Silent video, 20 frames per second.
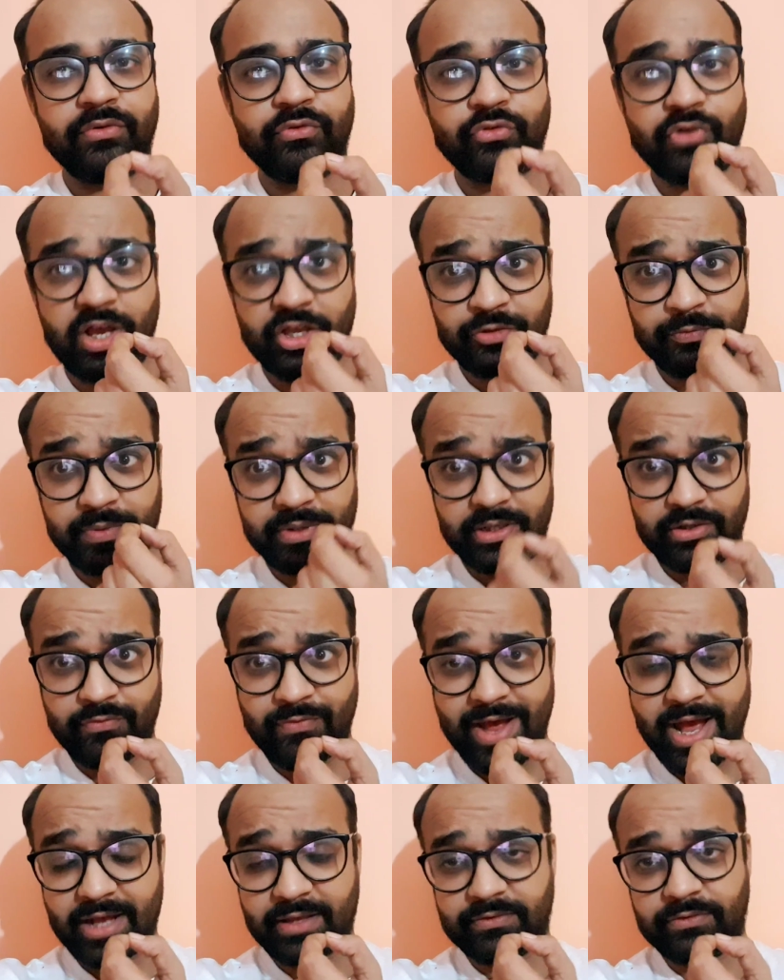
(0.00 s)
transparent
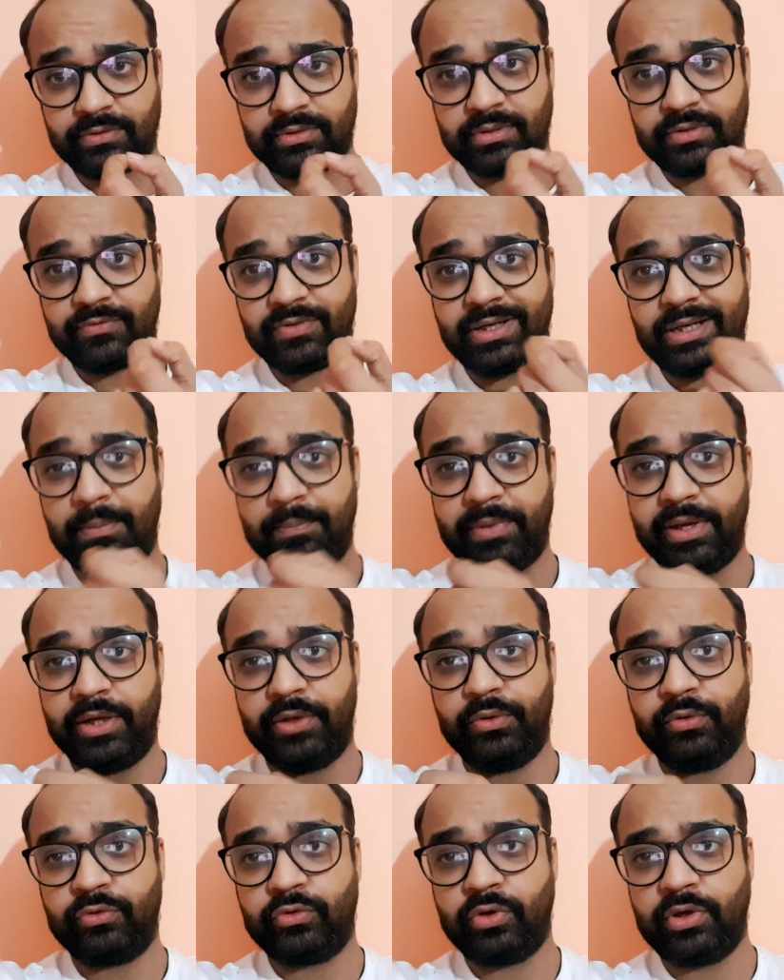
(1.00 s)
wax when
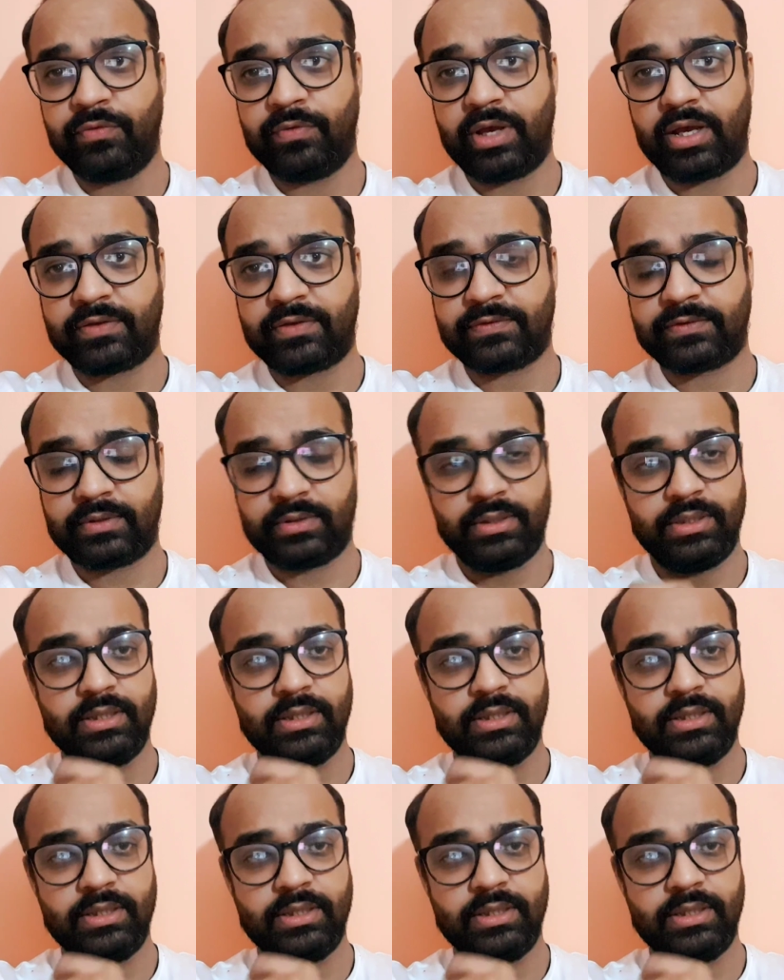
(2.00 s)
compared to soy wax.